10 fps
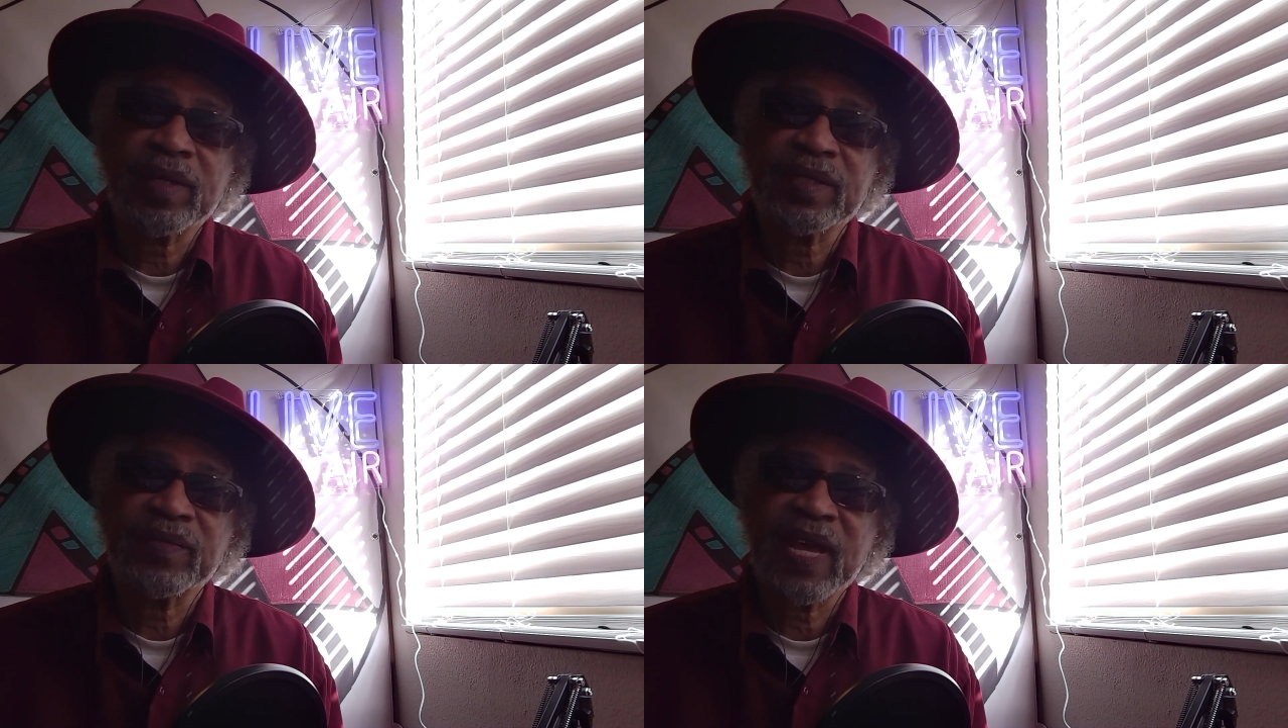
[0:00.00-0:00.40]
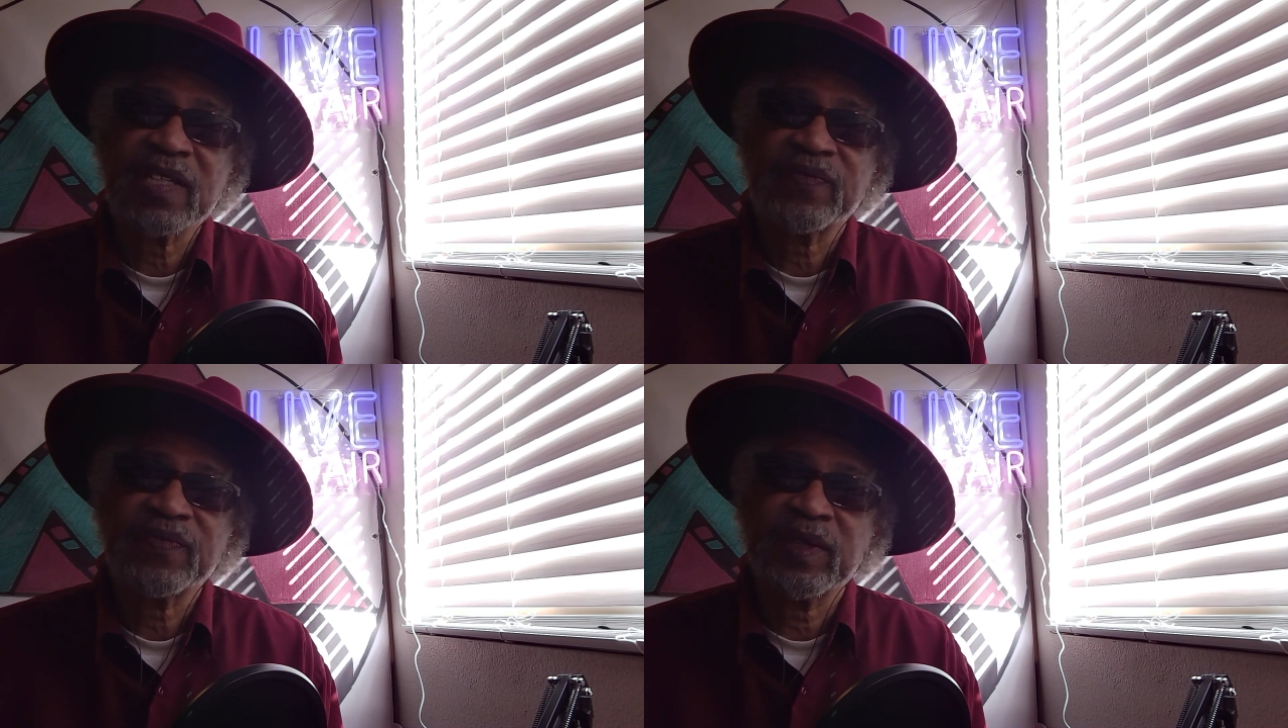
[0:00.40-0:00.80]

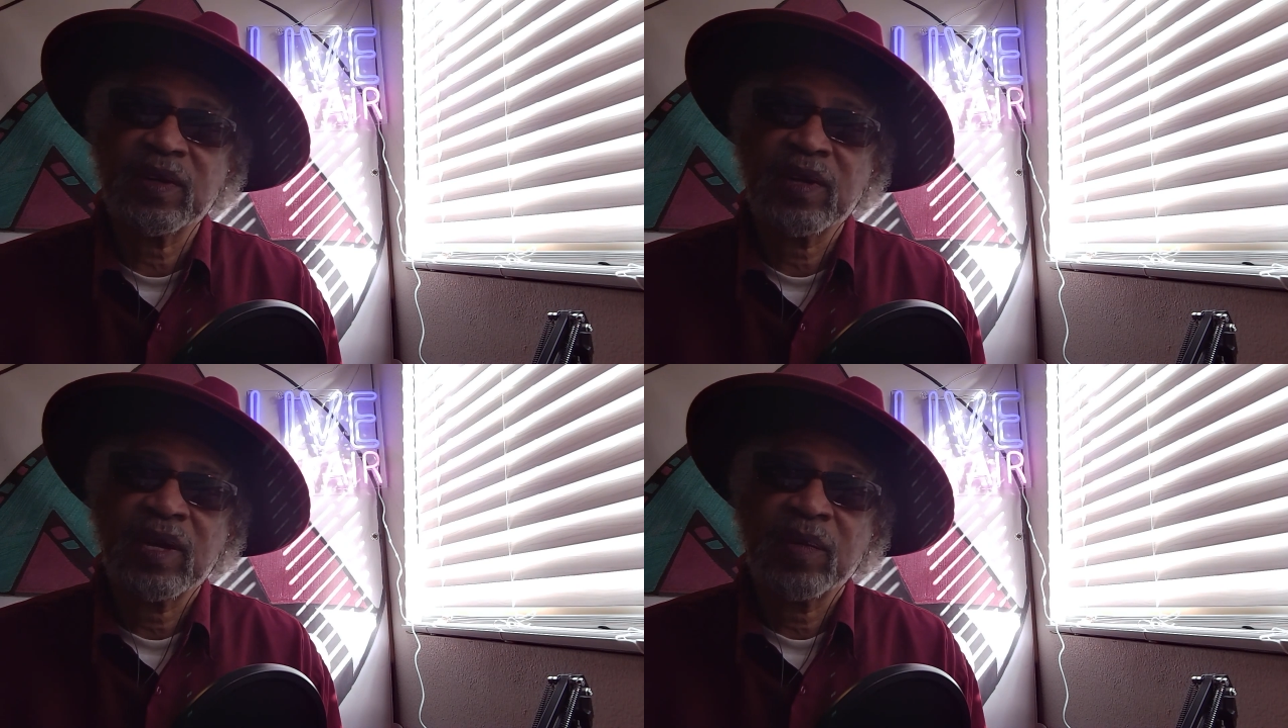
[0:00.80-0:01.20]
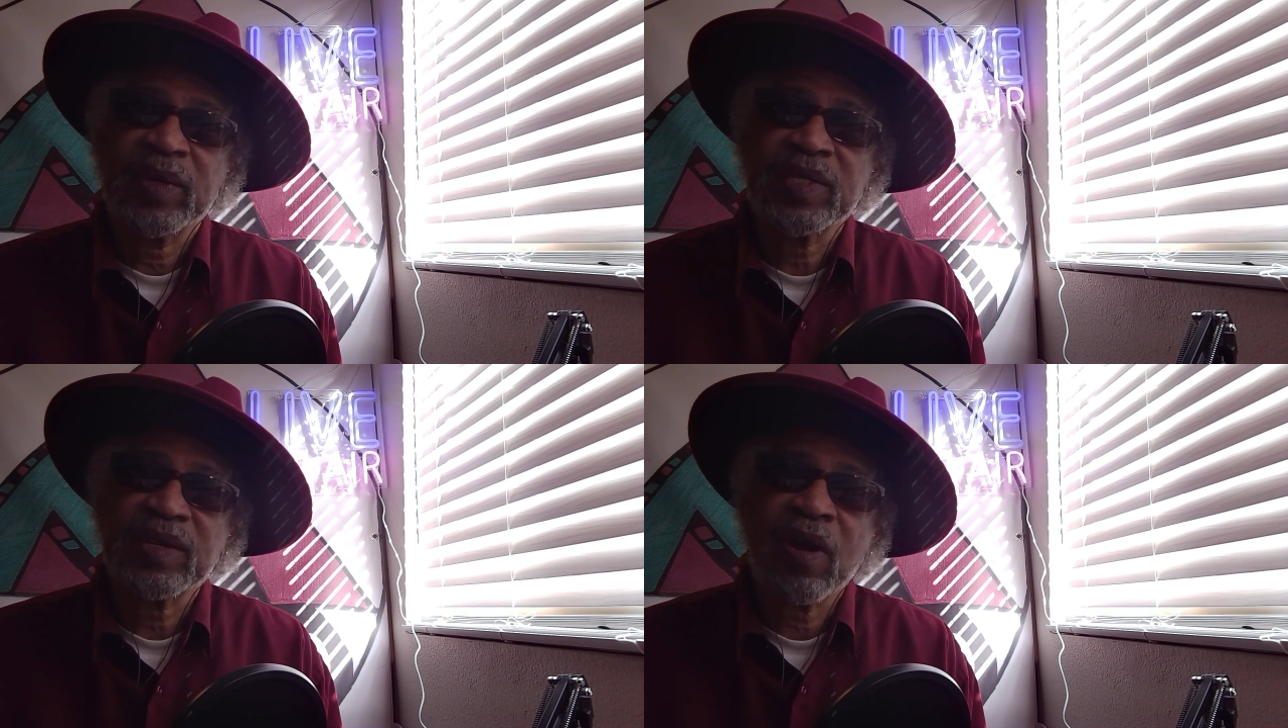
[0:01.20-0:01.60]
Nashville, but
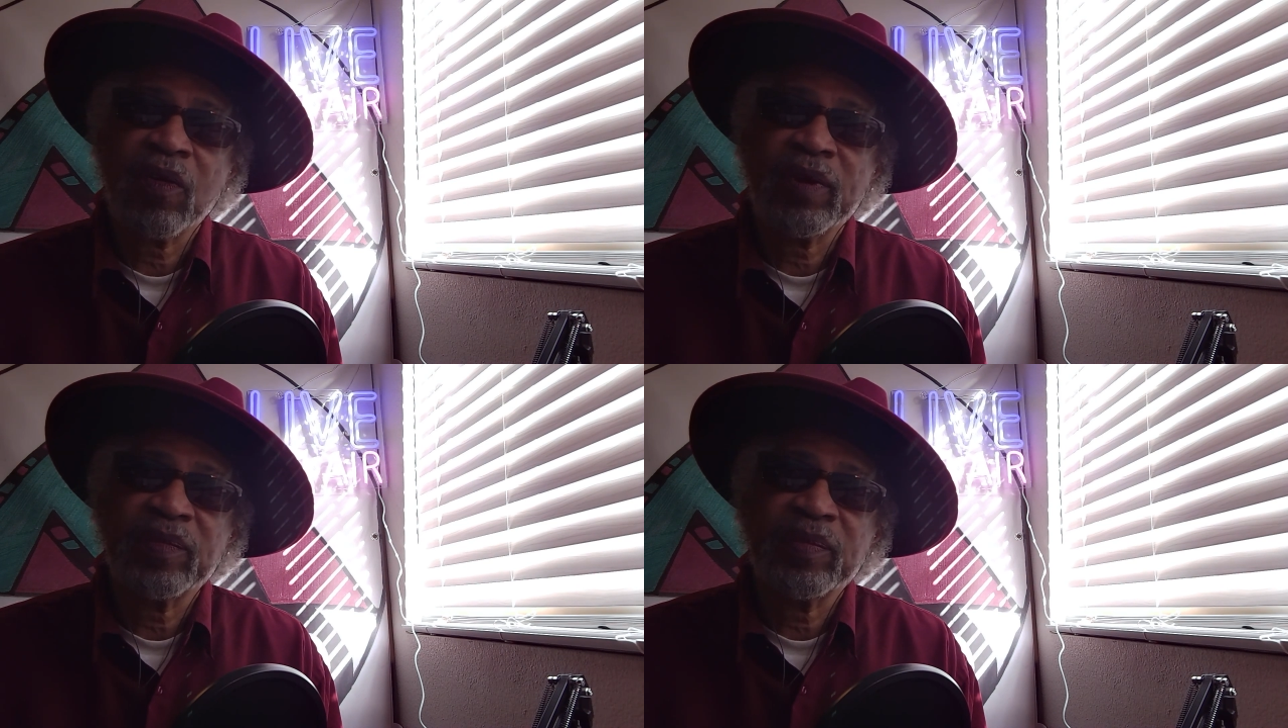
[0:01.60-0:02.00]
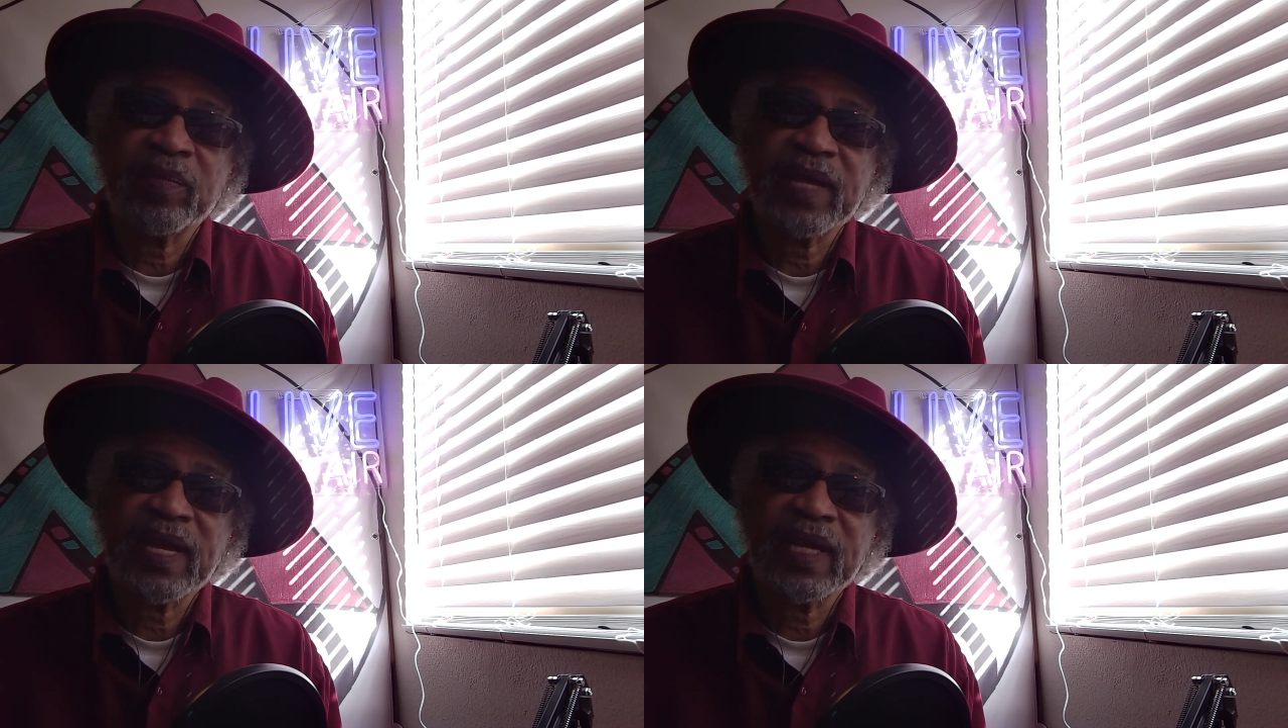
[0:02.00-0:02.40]
he's already making
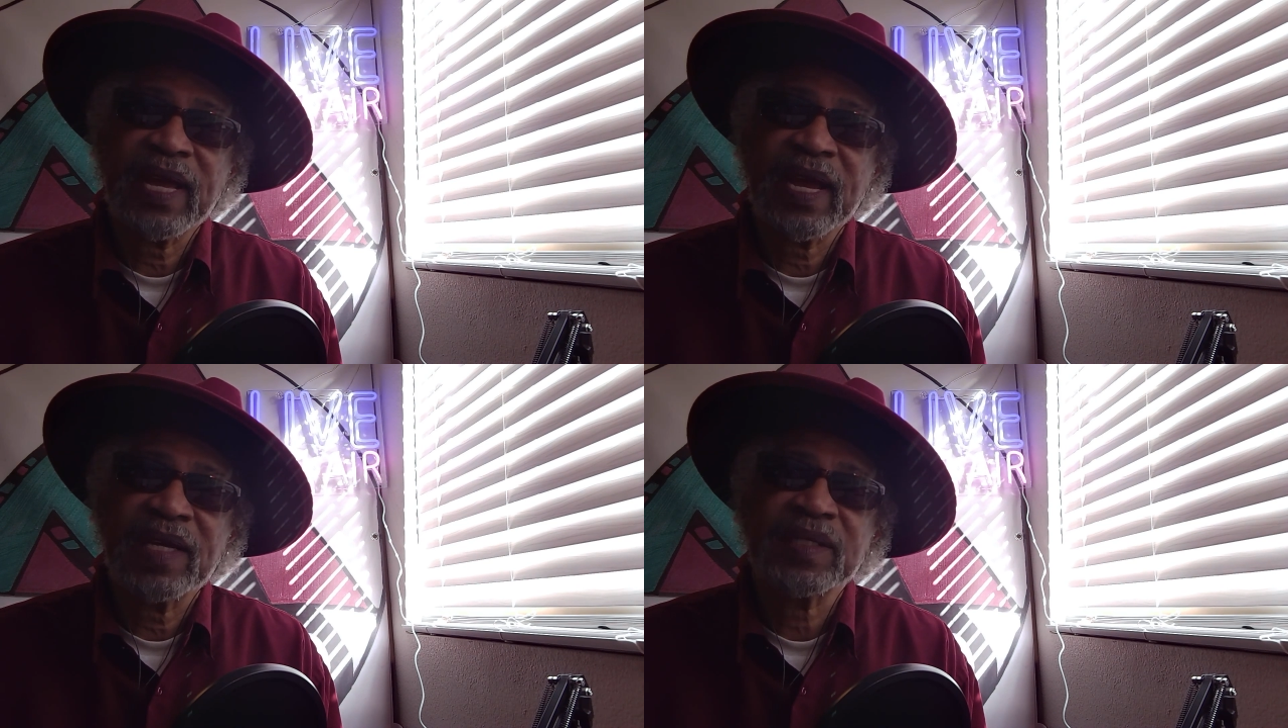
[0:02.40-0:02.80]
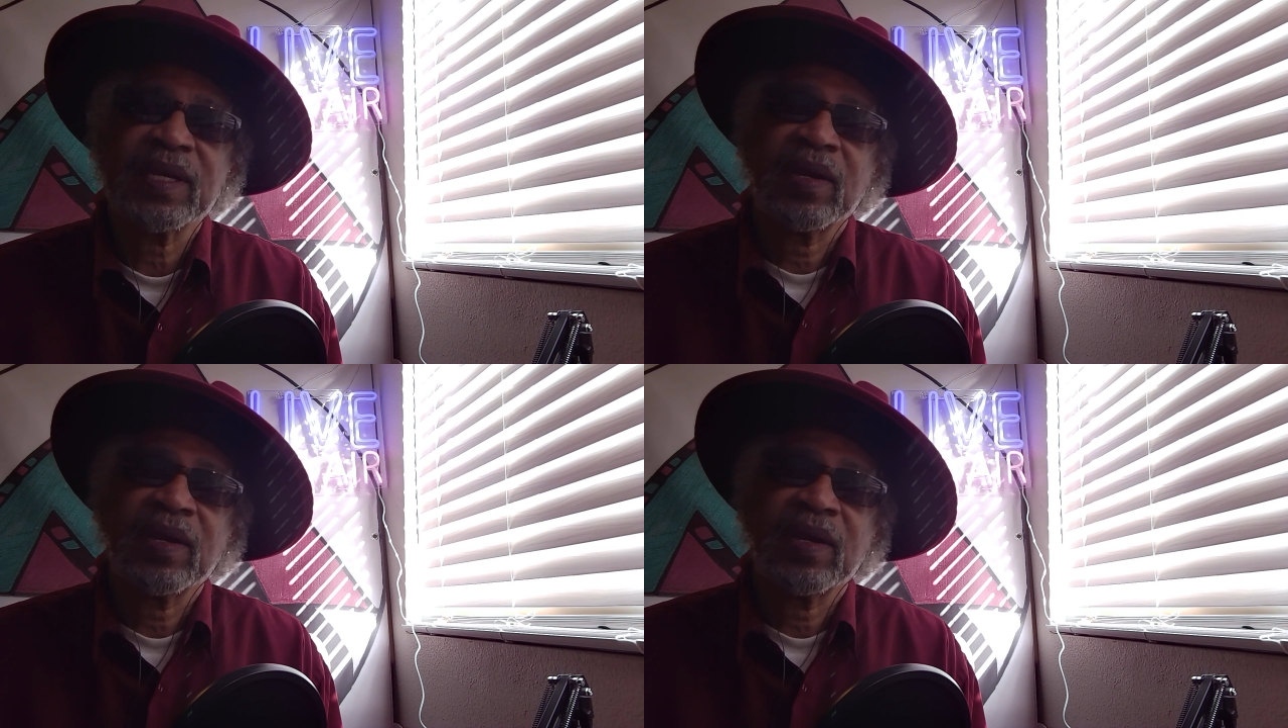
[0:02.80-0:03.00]
headlines.